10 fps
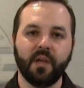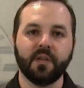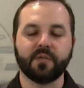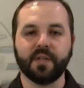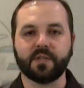
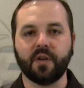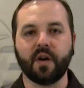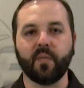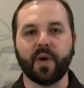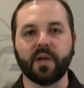So let's
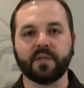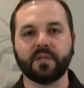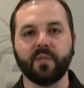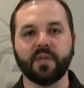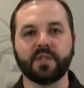talk about
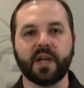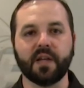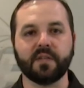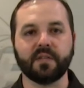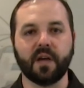some of the
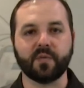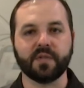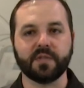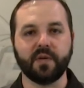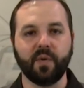sizes
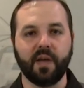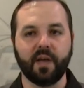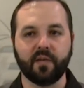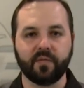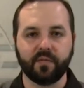options that we
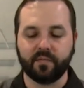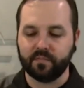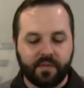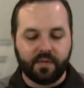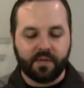have.
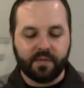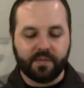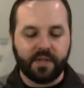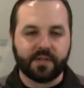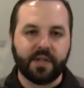
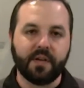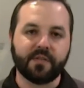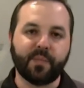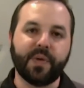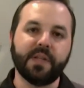This here
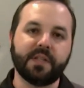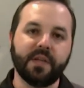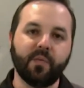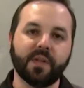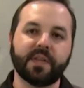is a
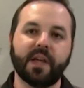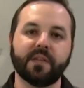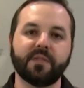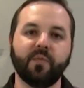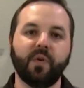
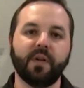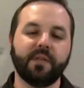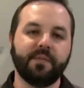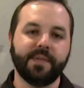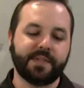PT-1001.
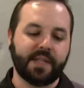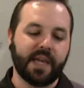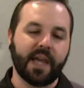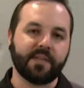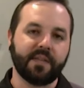It's a
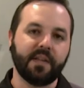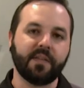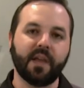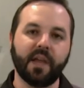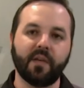cast-end
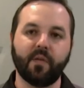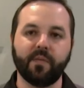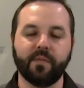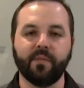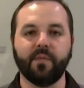tank
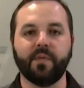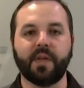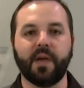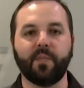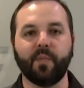
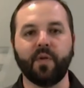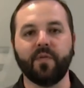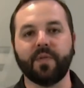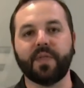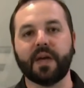capable of
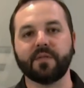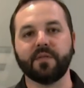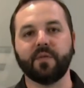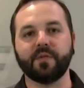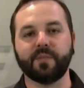1,000
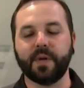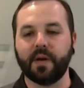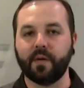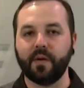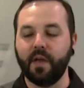
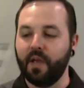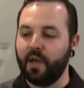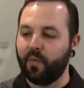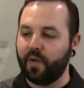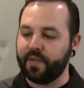horsepower,
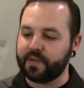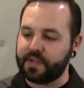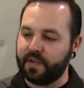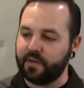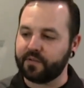while this
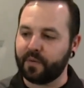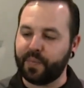here is our